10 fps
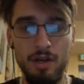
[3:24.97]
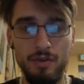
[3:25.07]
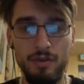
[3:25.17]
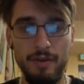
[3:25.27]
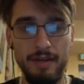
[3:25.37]

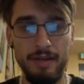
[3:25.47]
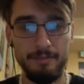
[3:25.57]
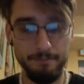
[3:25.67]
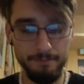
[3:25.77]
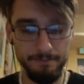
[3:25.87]
anyways,
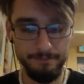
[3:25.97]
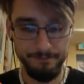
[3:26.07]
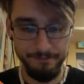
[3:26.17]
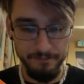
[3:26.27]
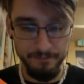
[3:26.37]

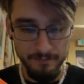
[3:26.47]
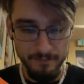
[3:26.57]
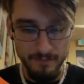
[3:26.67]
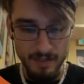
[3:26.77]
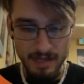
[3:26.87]

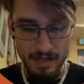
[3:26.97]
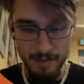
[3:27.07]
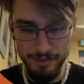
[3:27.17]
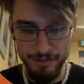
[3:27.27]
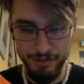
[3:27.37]
I'm
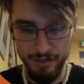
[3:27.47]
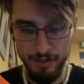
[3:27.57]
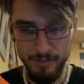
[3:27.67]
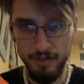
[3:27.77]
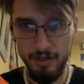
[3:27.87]
going
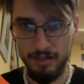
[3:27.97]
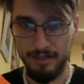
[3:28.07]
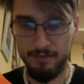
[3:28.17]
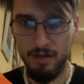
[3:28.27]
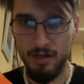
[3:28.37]
to log
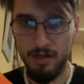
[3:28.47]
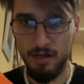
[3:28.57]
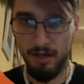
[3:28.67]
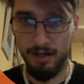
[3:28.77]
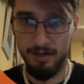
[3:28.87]
in
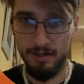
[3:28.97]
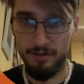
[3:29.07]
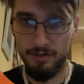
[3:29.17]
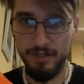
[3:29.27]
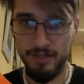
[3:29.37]

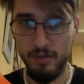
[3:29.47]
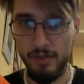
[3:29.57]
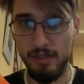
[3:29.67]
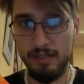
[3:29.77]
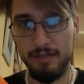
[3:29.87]
really
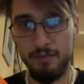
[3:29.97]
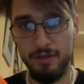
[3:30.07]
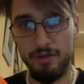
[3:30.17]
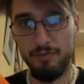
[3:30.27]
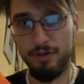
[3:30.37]
quickly
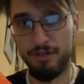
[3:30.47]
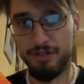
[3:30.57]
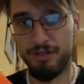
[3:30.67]
with uPort just so